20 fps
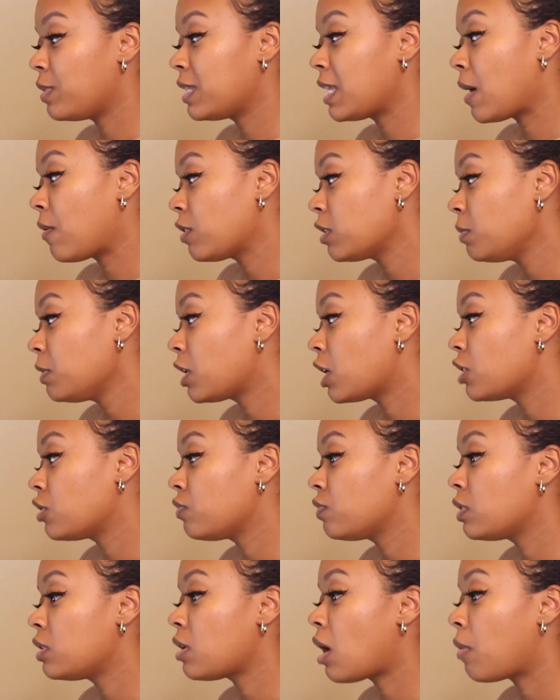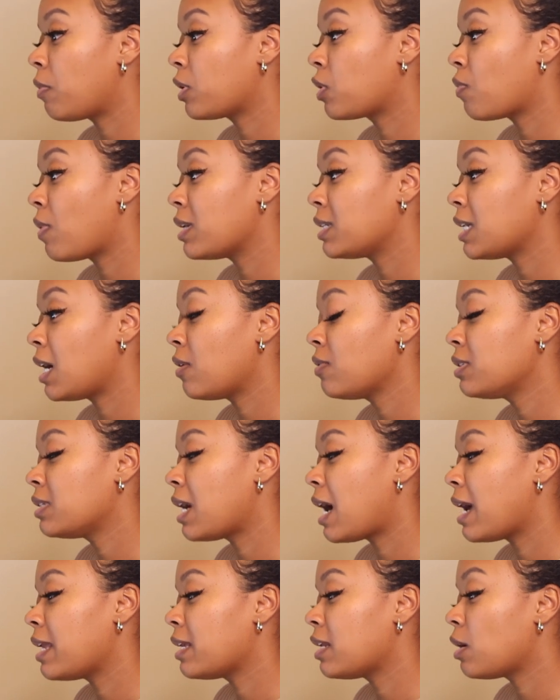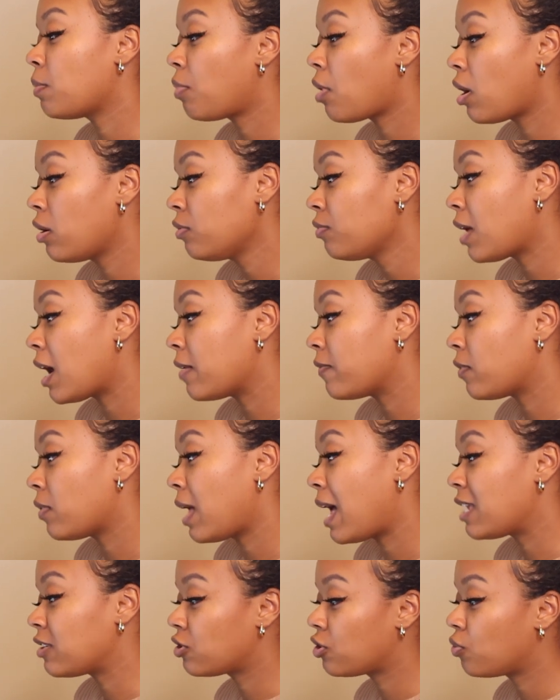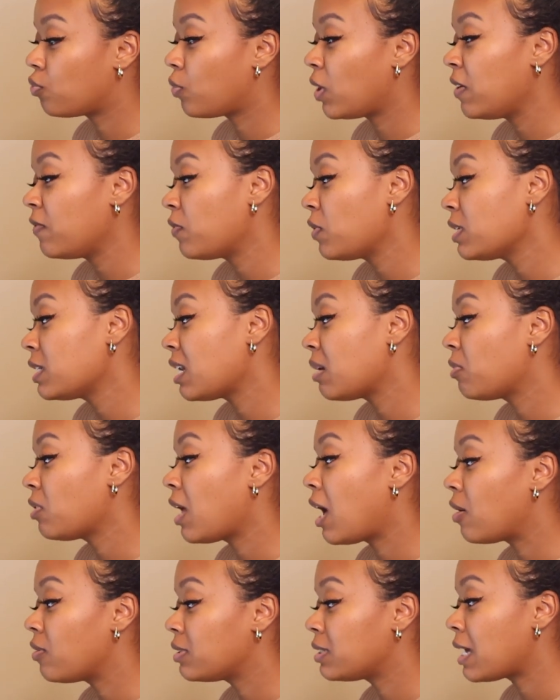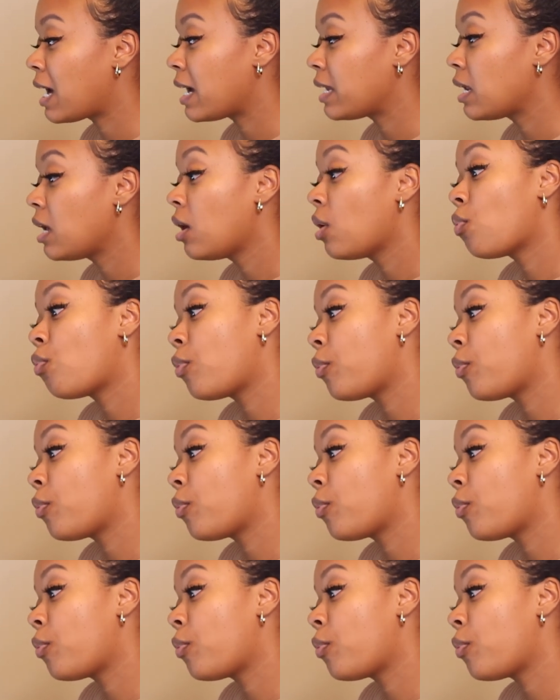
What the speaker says: but that was because you did not request outside and upon arrival asked to wait for a table outside